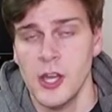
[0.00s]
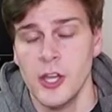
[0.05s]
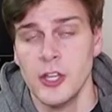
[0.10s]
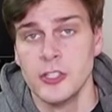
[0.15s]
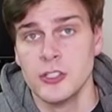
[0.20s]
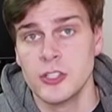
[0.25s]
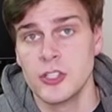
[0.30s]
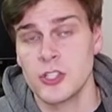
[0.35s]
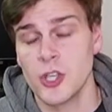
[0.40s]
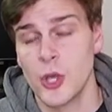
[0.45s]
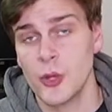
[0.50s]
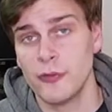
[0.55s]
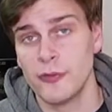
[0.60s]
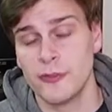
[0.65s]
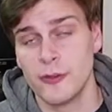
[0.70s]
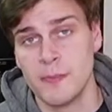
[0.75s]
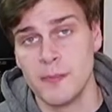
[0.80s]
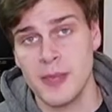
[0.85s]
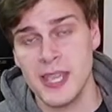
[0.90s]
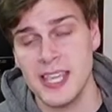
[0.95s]
So for
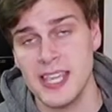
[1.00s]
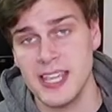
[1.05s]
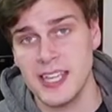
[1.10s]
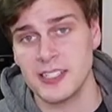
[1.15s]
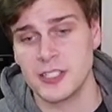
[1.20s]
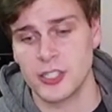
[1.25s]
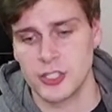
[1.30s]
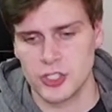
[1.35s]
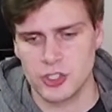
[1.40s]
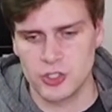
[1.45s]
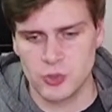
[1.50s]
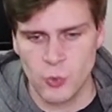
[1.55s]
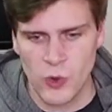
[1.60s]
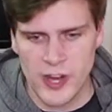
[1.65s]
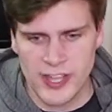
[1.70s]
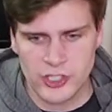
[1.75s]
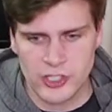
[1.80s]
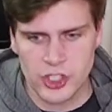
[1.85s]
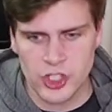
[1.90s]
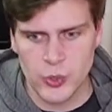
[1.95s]
me to
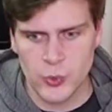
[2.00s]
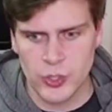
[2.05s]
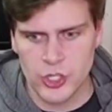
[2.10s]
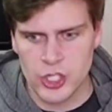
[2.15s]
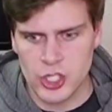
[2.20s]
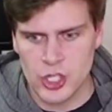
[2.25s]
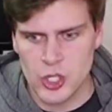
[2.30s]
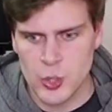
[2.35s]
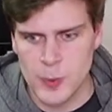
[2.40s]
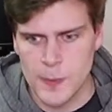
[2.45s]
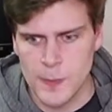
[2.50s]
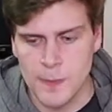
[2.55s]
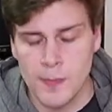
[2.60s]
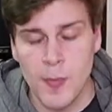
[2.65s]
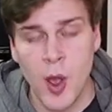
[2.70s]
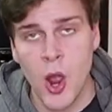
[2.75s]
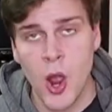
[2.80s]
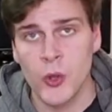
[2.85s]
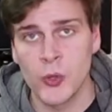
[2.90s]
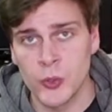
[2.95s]
switch to a new
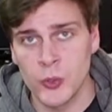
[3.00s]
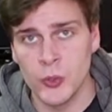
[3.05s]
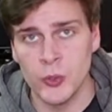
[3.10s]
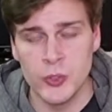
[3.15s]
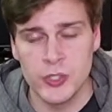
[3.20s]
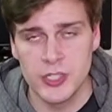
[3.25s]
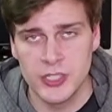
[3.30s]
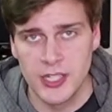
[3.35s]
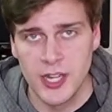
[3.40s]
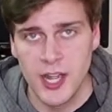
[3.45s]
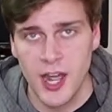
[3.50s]
mode,